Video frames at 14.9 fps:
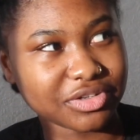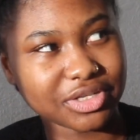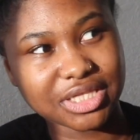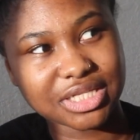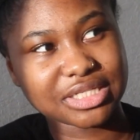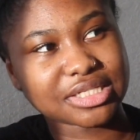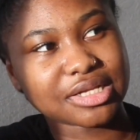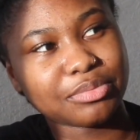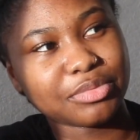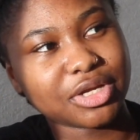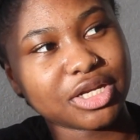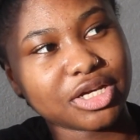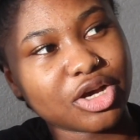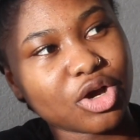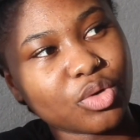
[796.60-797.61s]
after this I'm
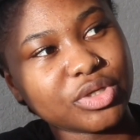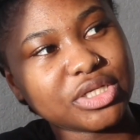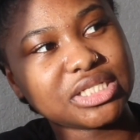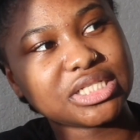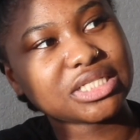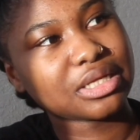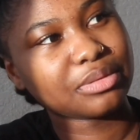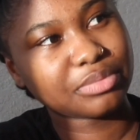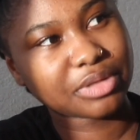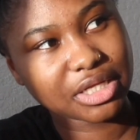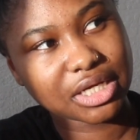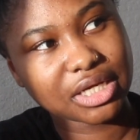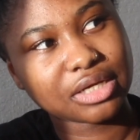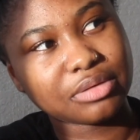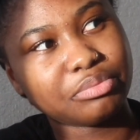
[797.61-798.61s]
gonna go eat something.
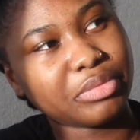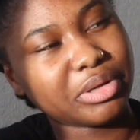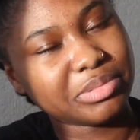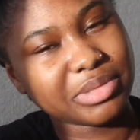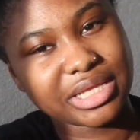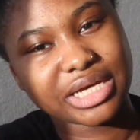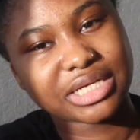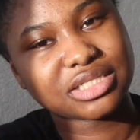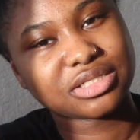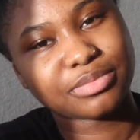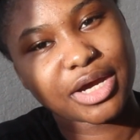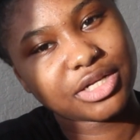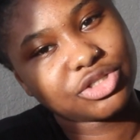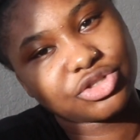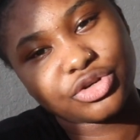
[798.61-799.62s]
Maybe like some
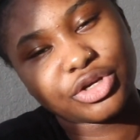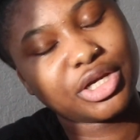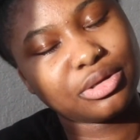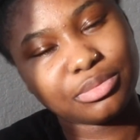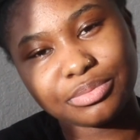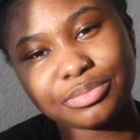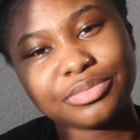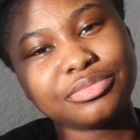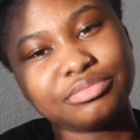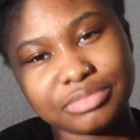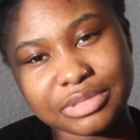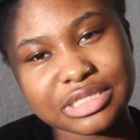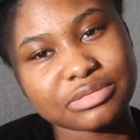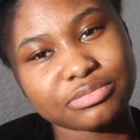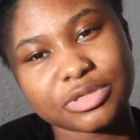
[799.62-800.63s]
ice cream,
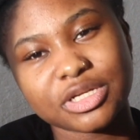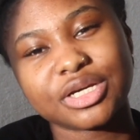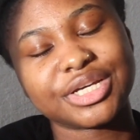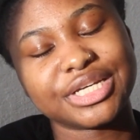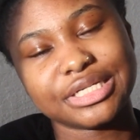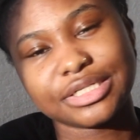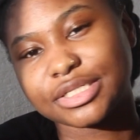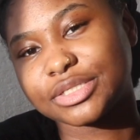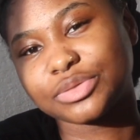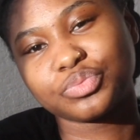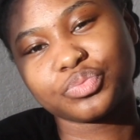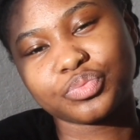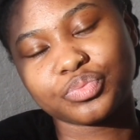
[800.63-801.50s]
some cookies.